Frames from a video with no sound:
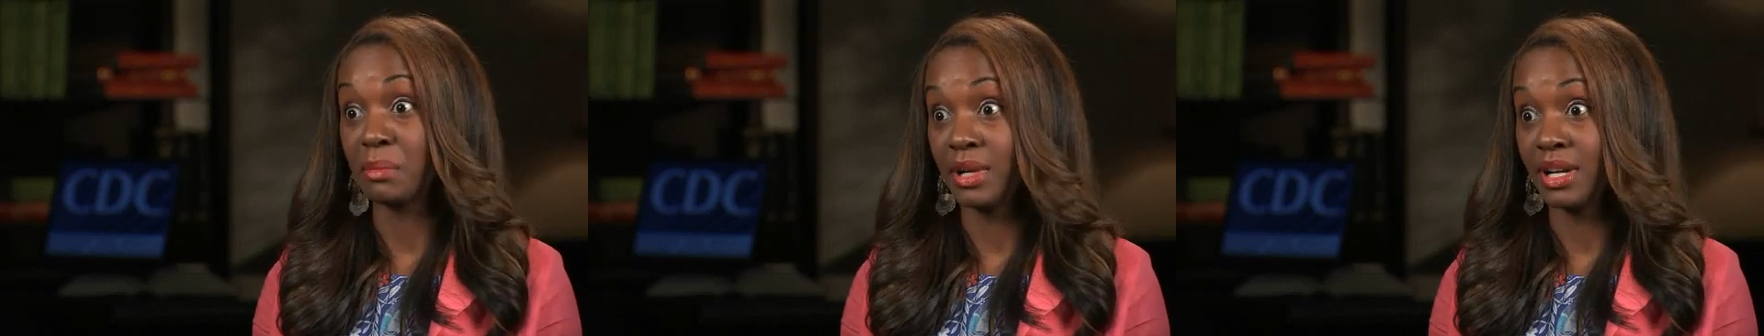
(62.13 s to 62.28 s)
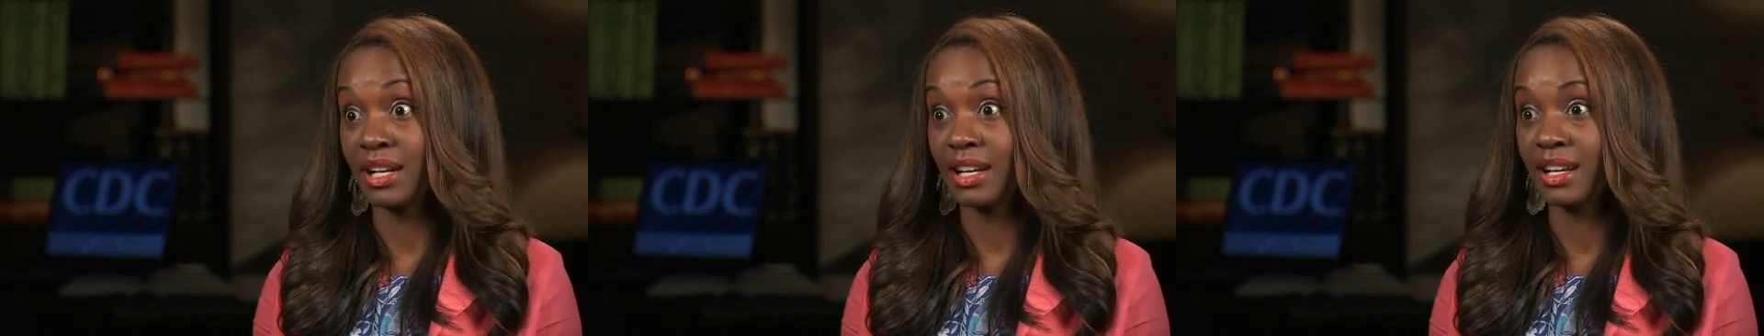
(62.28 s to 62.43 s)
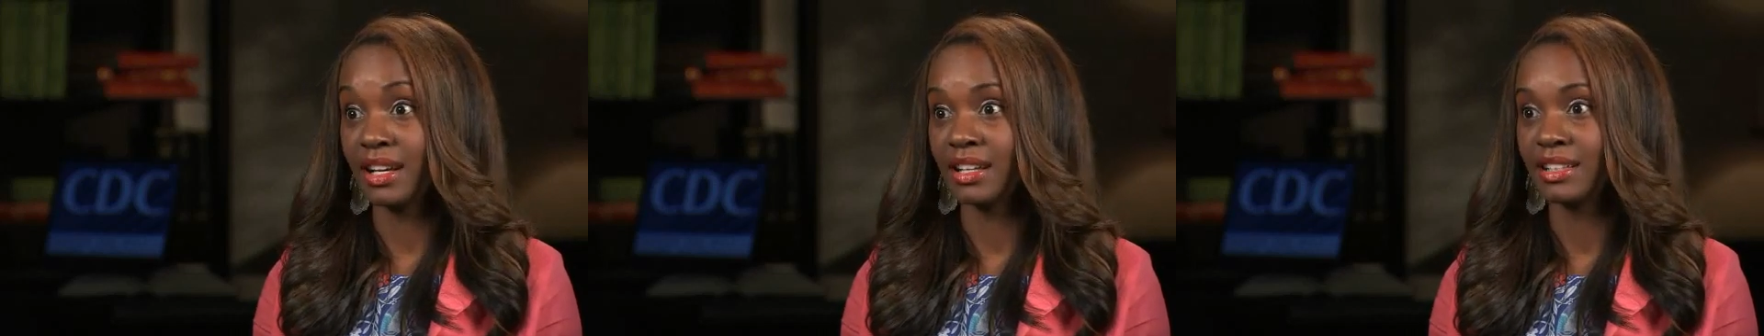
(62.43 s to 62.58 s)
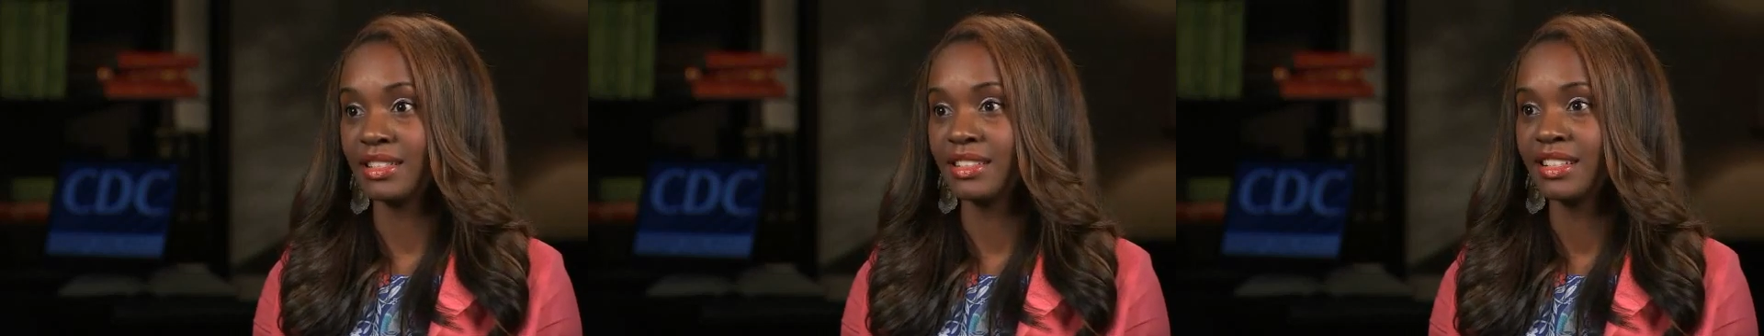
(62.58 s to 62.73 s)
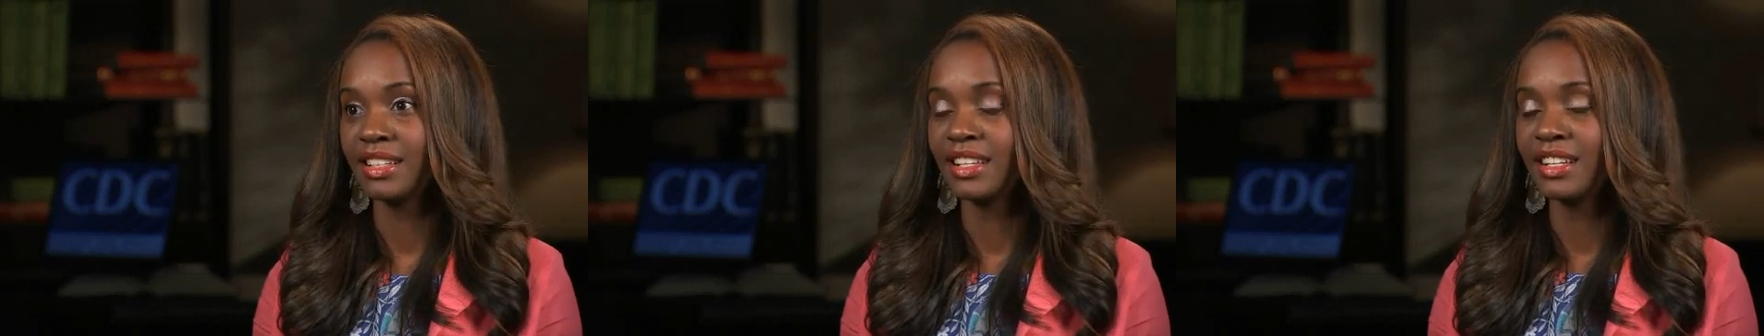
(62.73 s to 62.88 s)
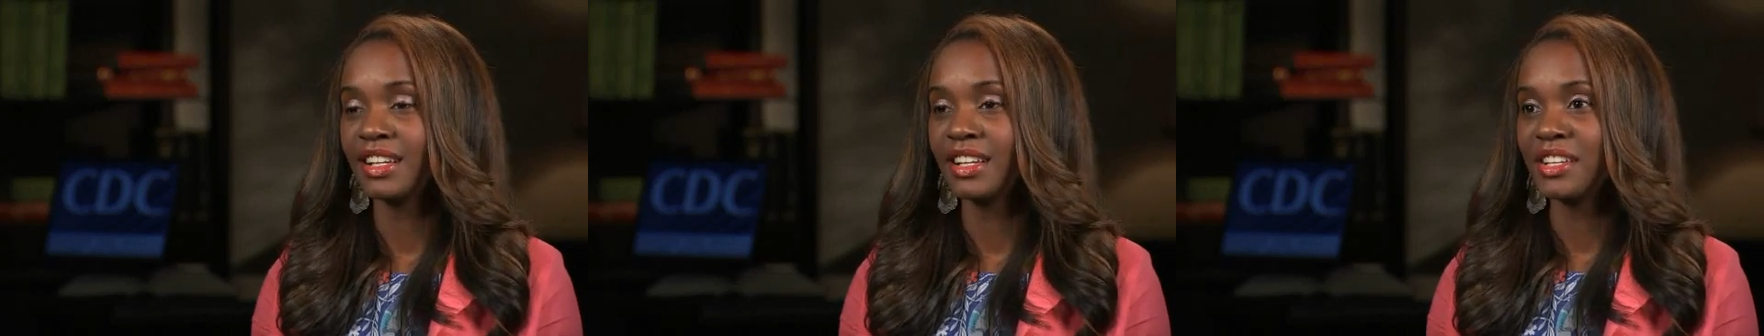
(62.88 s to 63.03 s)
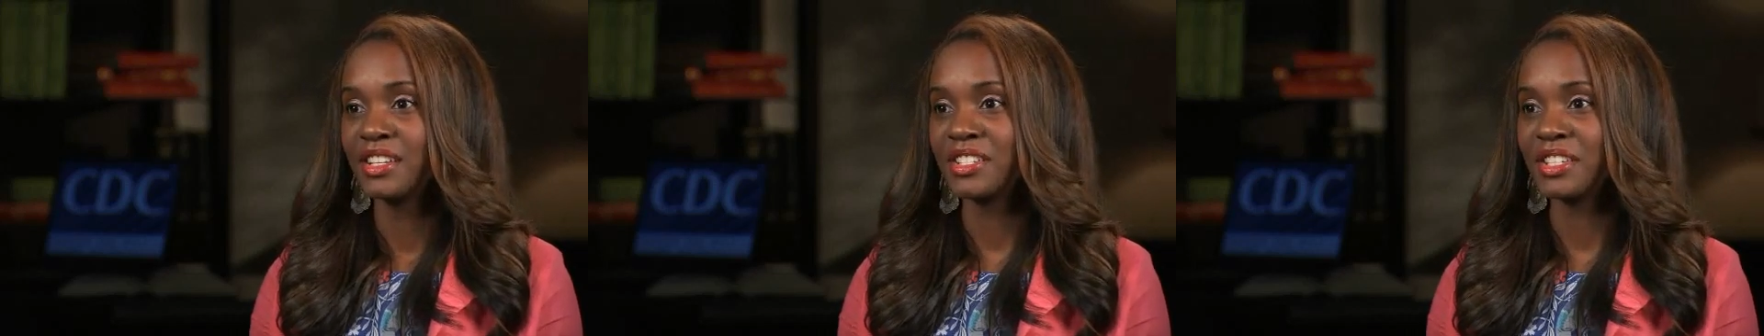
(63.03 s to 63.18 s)
behind.
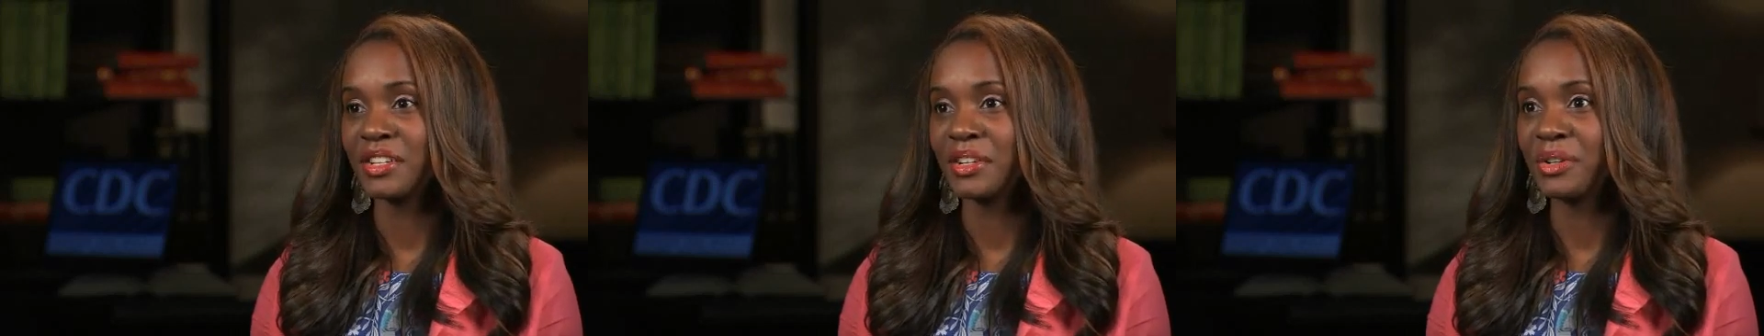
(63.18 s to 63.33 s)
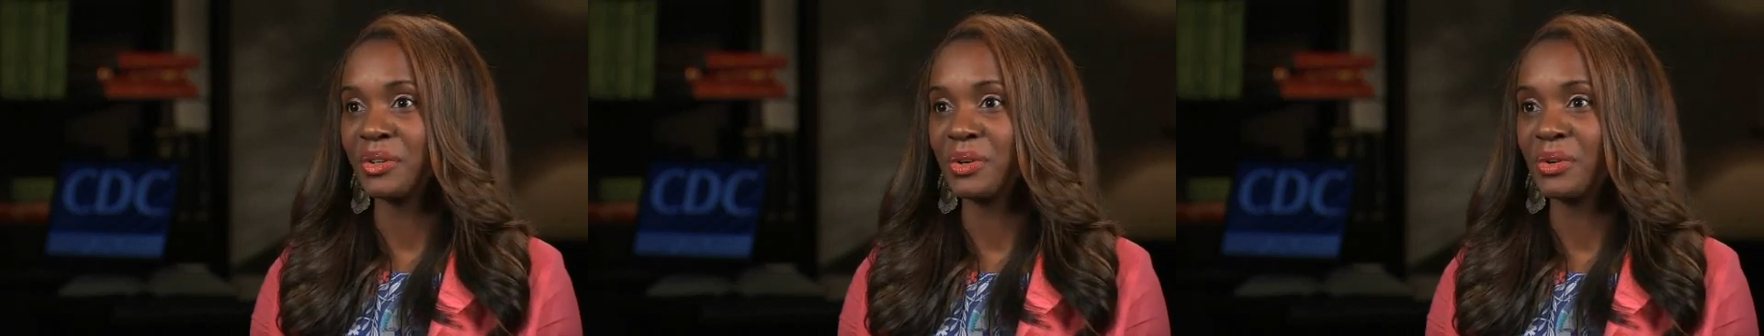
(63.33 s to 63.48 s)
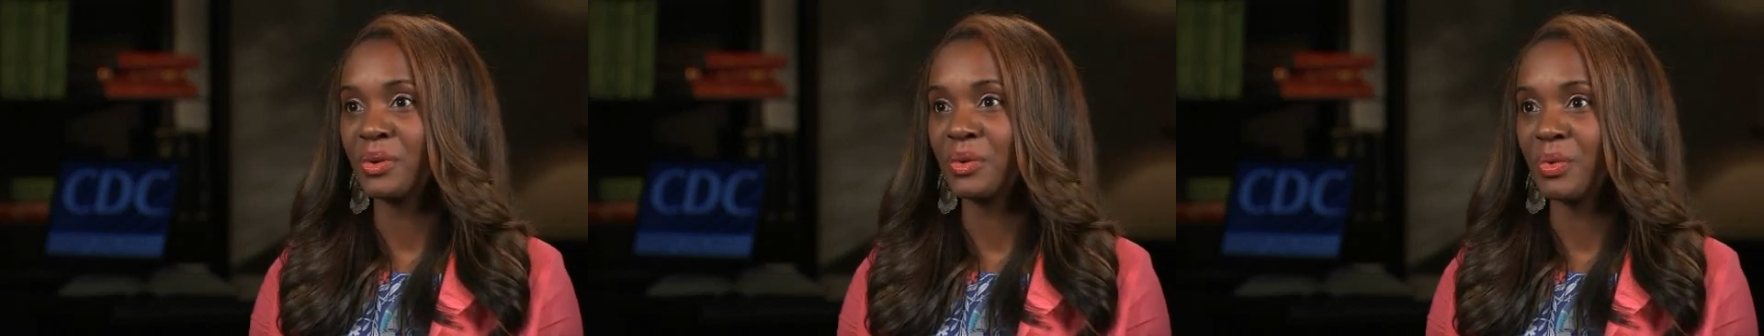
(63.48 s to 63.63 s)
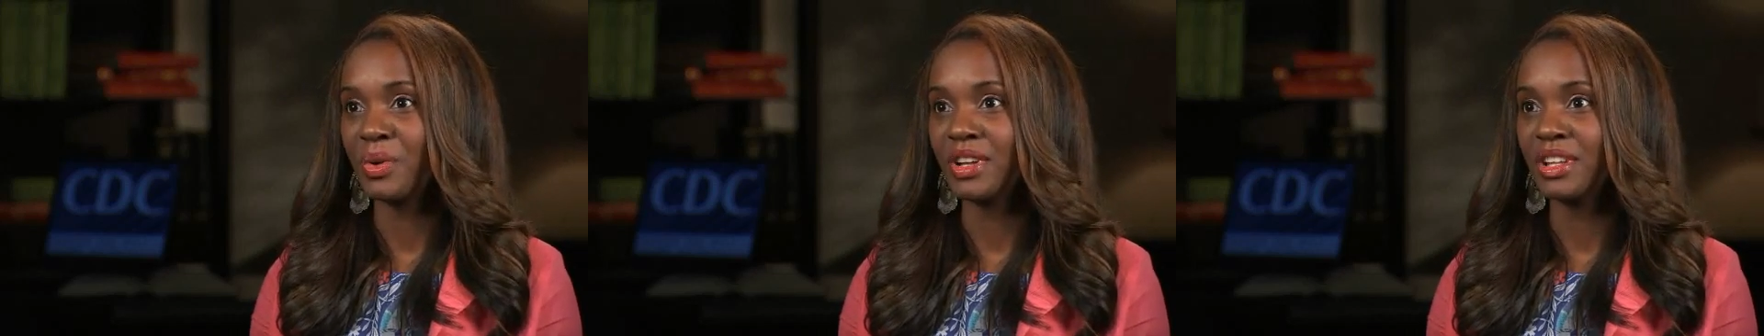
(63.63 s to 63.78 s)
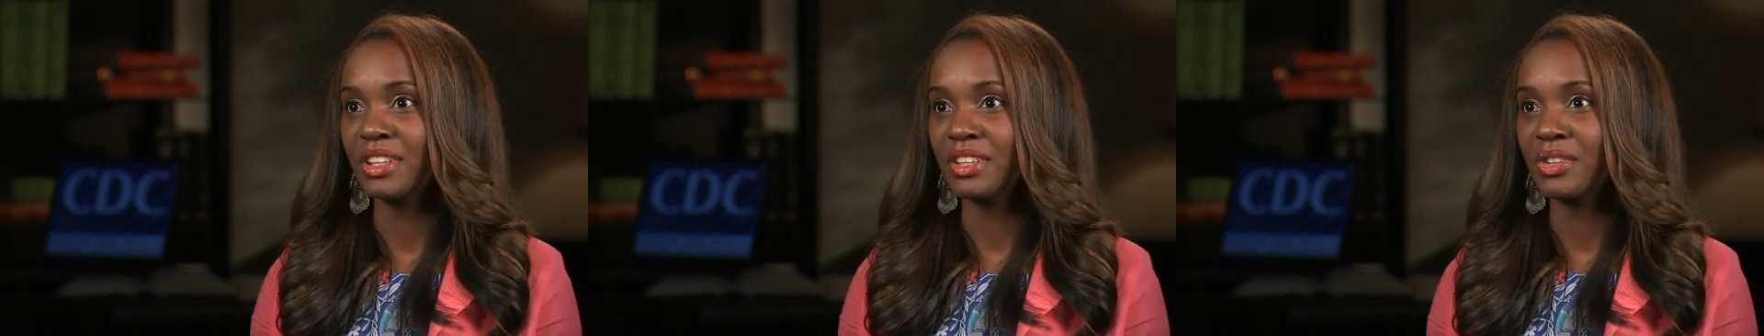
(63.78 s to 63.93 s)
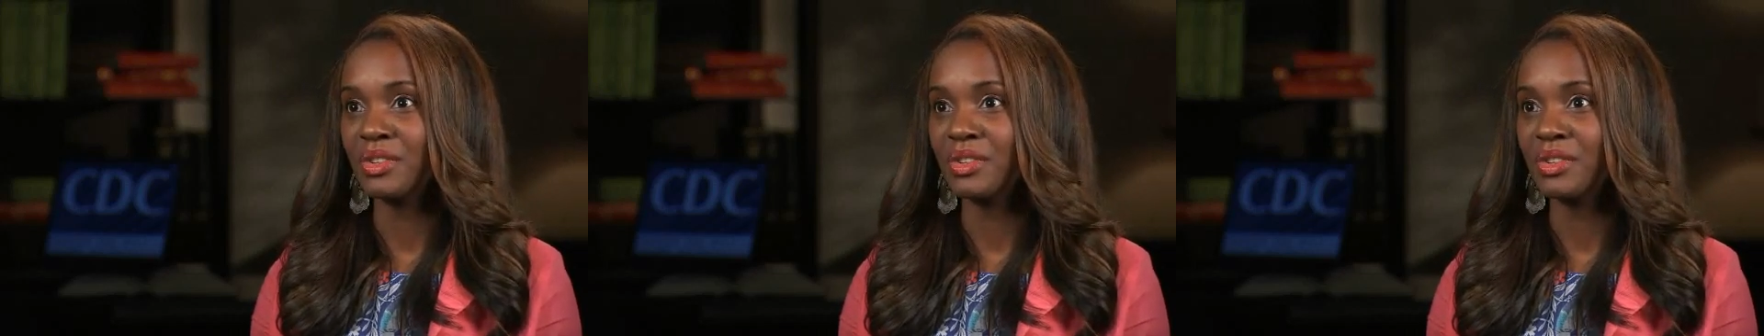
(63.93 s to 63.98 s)
So when